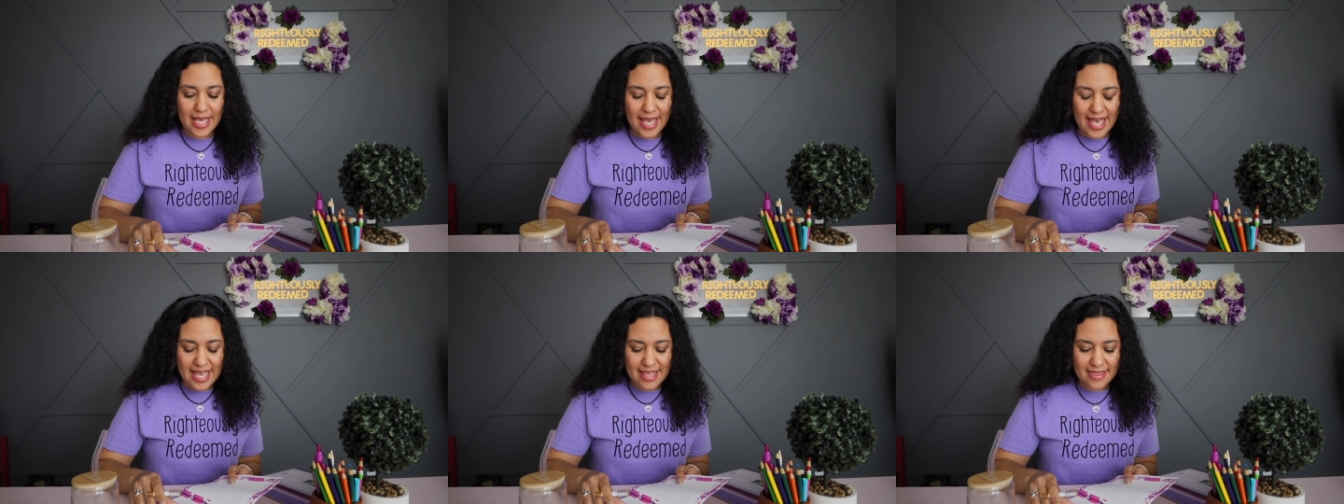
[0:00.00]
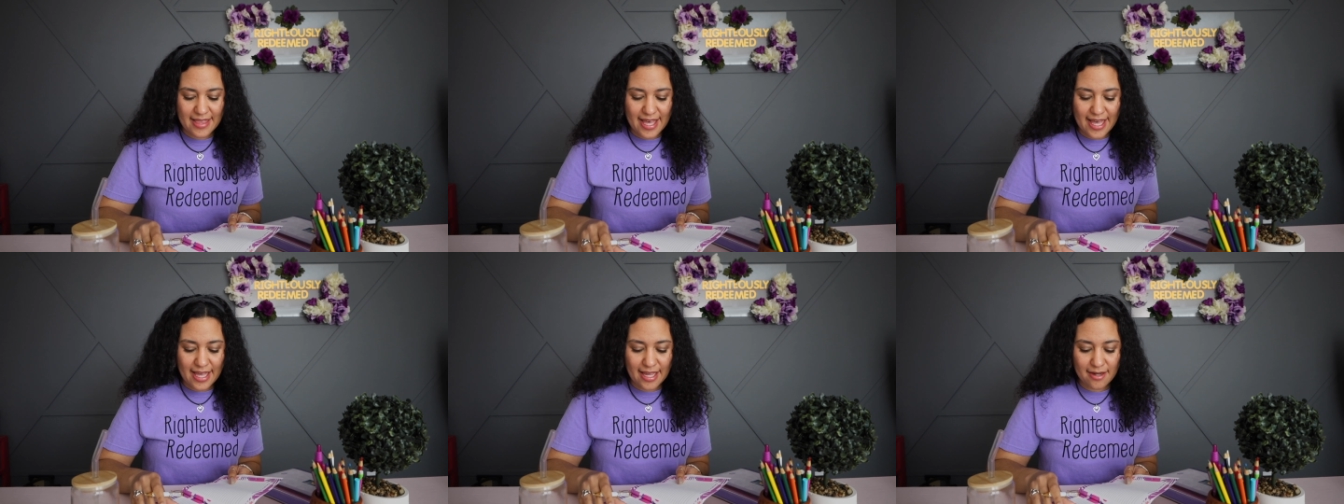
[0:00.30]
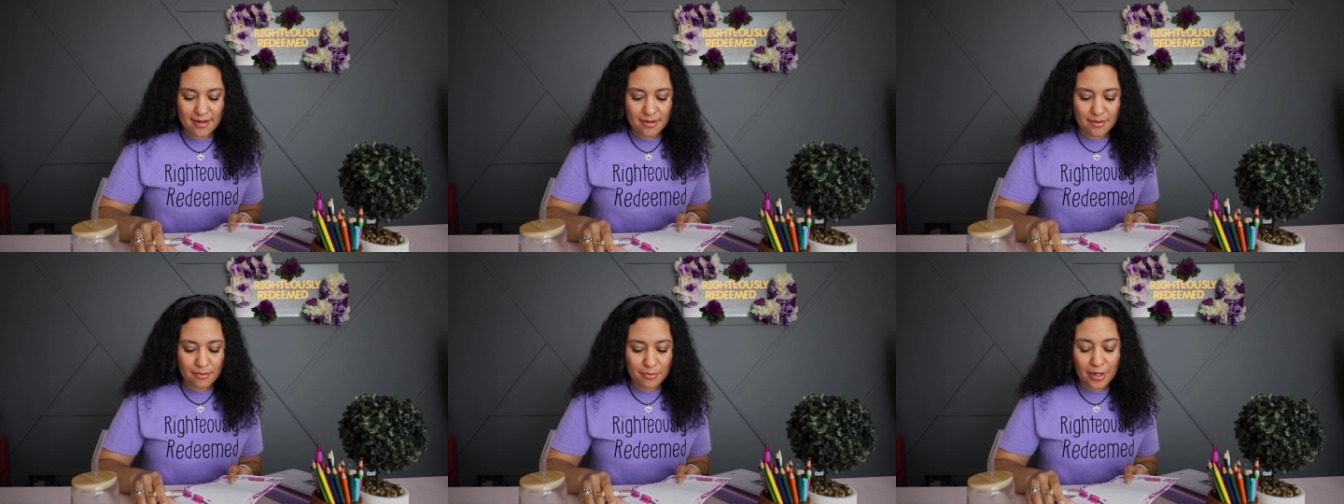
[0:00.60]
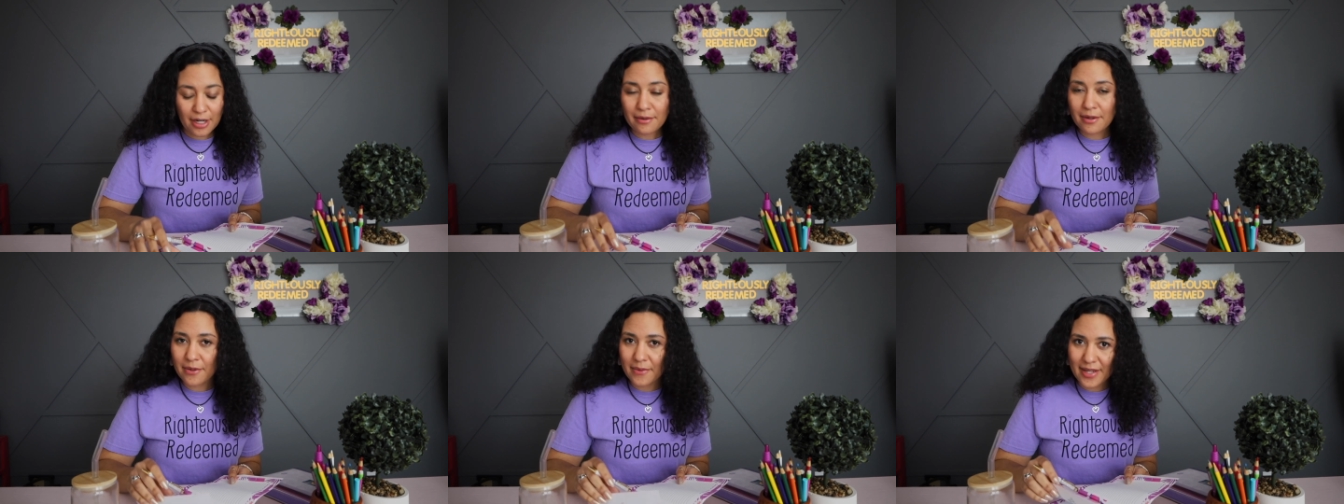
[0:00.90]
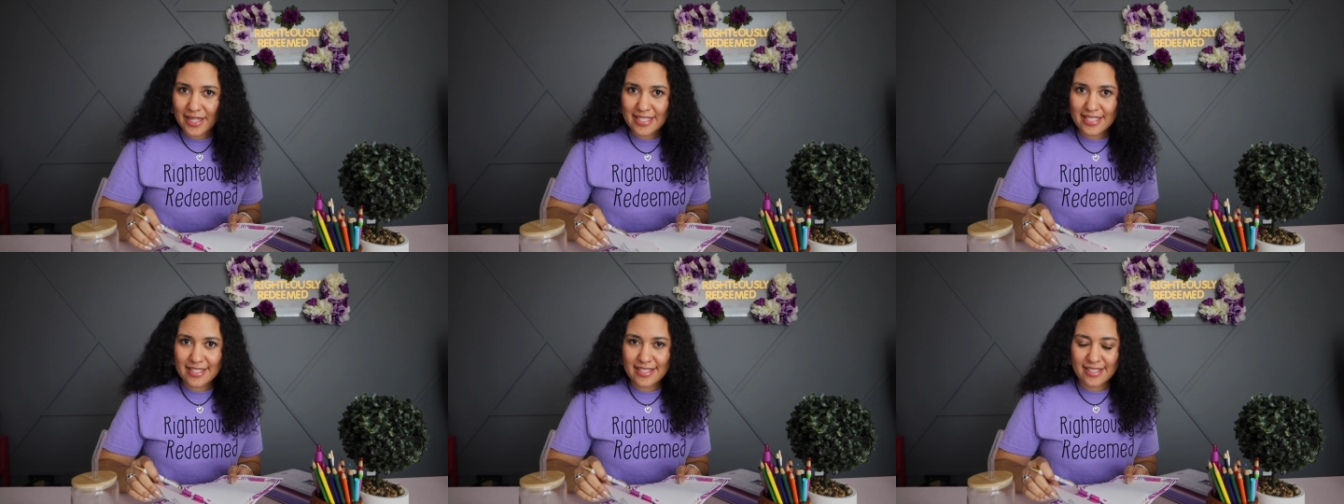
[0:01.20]
And then prayer
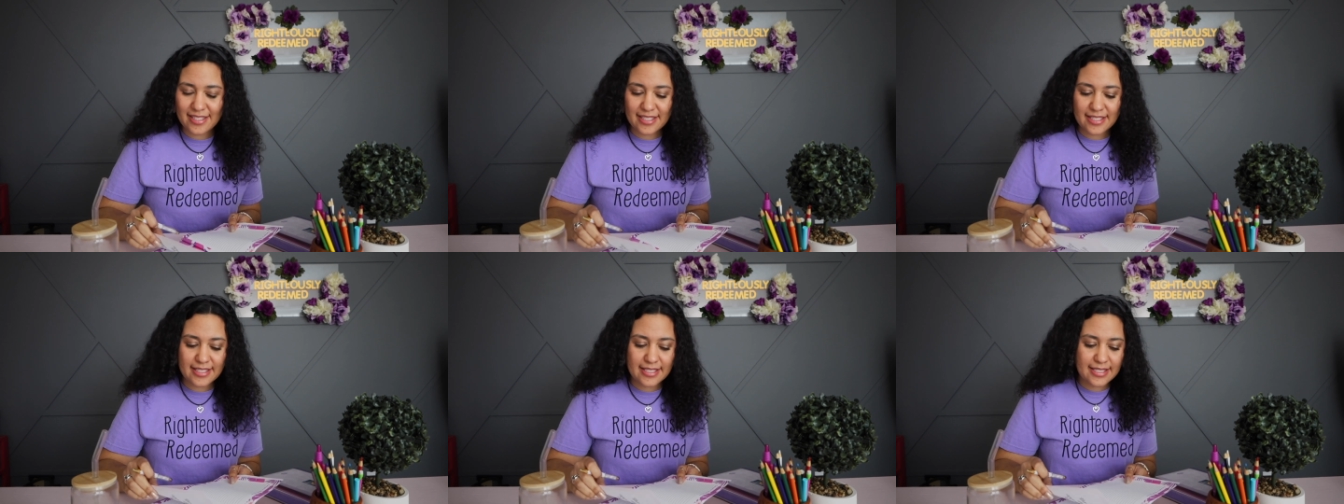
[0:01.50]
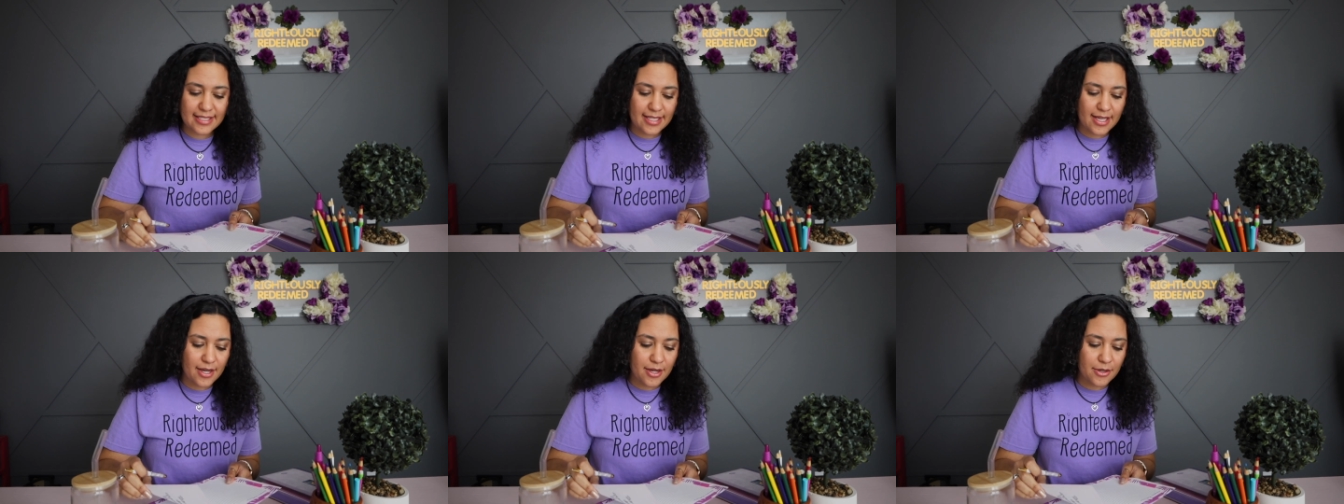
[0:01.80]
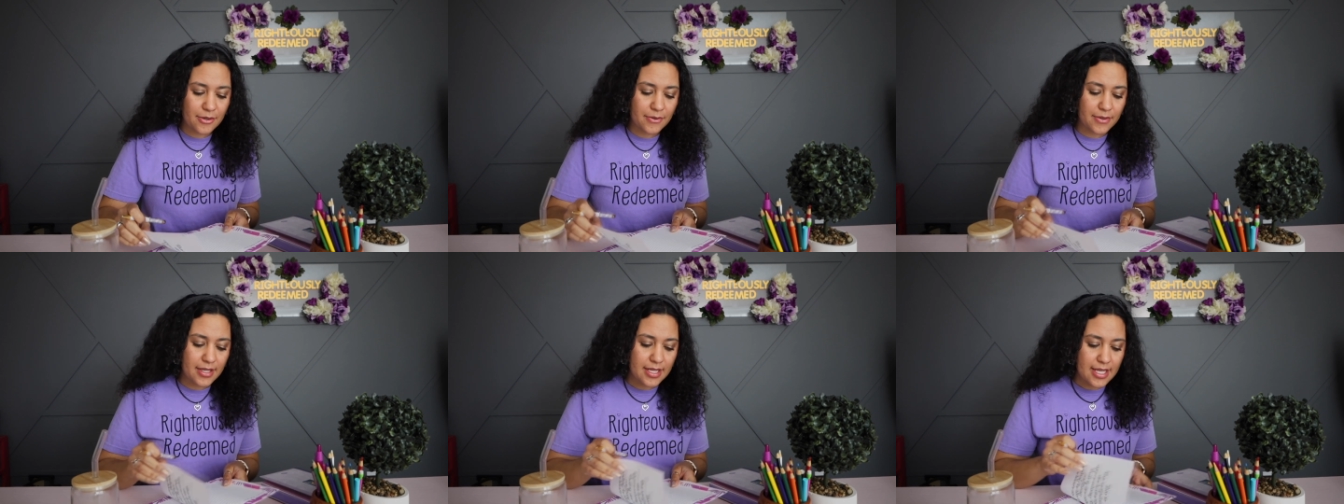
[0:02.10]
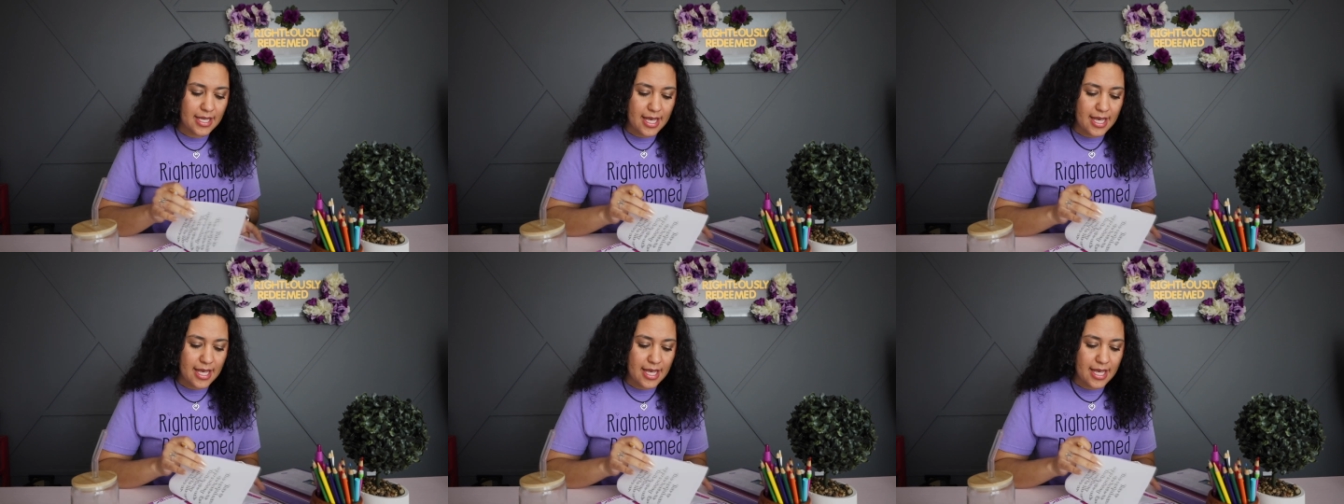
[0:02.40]
request. So